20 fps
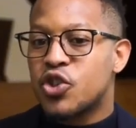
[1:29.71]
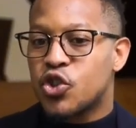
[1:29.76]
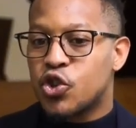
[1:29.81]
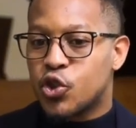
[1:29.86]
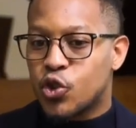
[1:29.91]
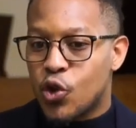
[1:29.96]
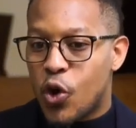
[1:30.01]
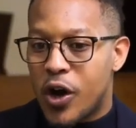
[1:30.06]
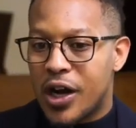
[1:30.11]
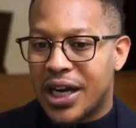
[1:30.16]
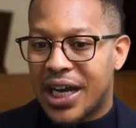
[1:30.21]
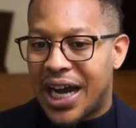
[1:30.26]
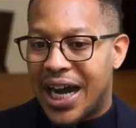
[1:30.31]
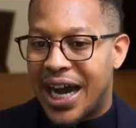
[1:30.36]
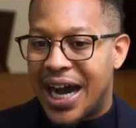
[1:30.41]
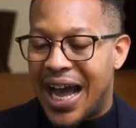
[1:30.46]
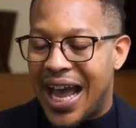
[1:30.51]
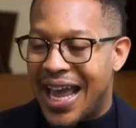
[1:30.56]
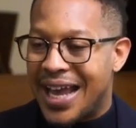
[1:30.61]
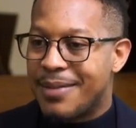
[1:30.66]

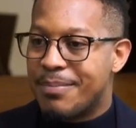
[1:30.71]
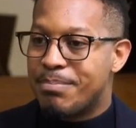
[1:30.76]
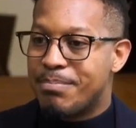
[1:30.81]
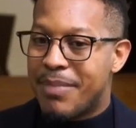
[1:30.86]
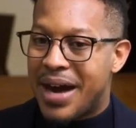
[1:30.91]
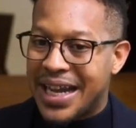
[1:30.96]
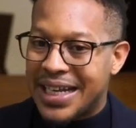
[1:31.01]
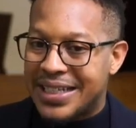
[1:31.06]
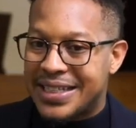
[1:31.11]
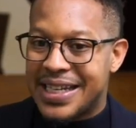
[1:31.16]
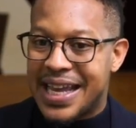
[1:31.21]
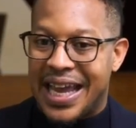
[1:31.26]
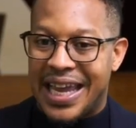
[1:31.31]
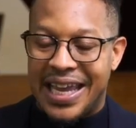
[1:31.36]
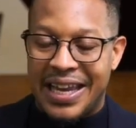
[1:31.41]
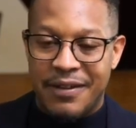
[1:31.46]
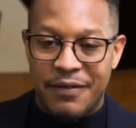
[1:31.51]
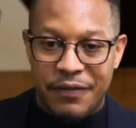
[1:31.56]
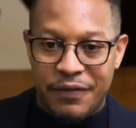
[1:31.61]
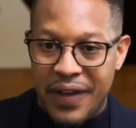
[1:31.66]
stronger and mightier
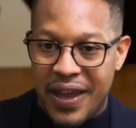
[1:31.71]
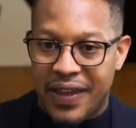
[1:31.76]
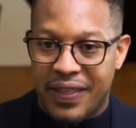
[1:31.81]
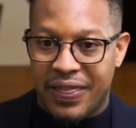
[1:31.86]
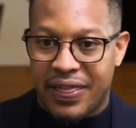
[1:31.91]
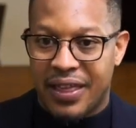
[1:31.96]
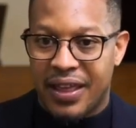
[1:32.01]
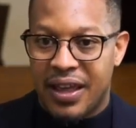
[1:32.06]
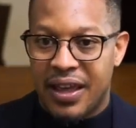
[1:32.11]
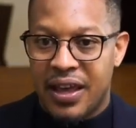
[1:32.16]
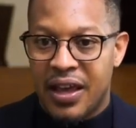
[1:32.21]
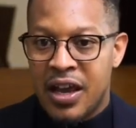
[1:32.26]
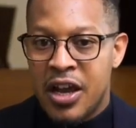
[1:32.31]
in faith.